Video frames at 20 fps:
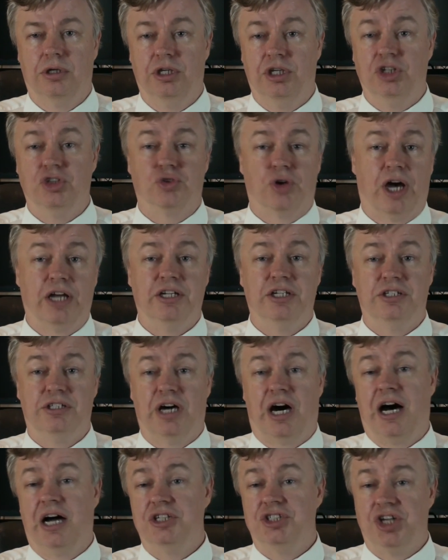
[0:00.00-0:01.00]
He tried to
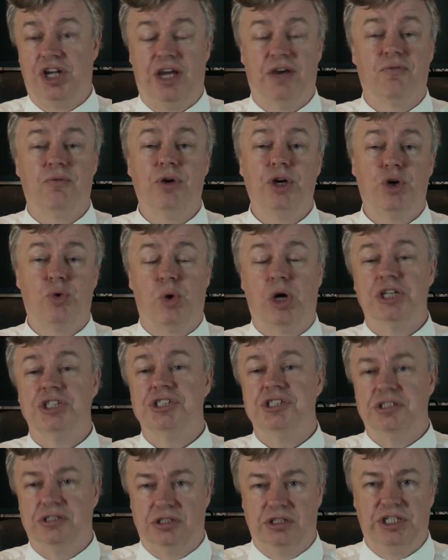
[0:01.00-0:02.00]
dodge every
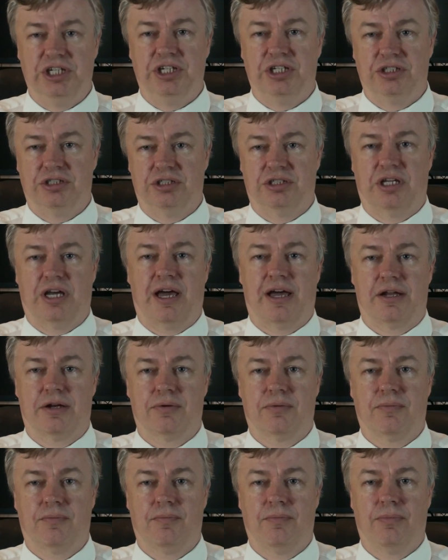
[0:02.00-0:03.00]
question leading to that.
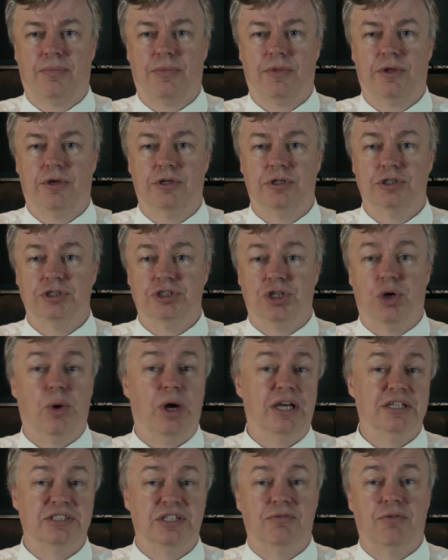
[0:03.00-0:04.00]
So
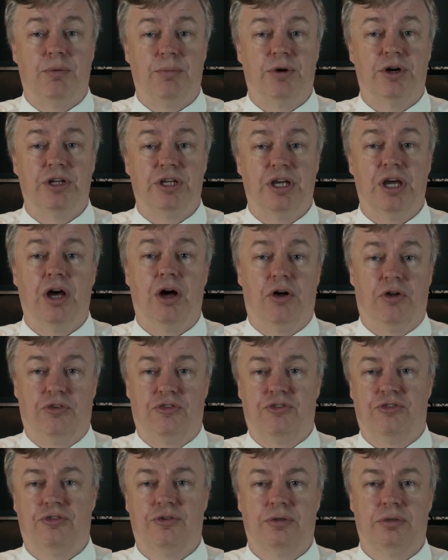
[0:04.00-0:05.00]
has everybody
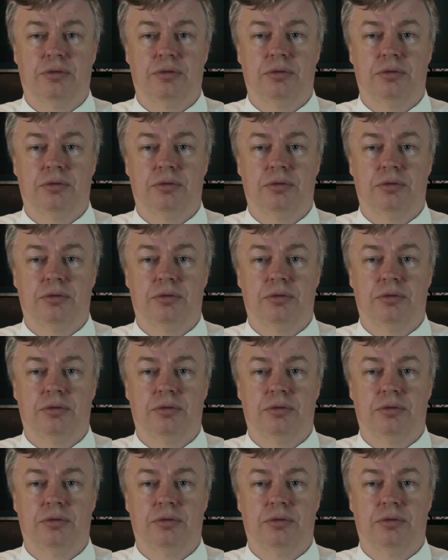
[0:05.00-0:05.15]
else.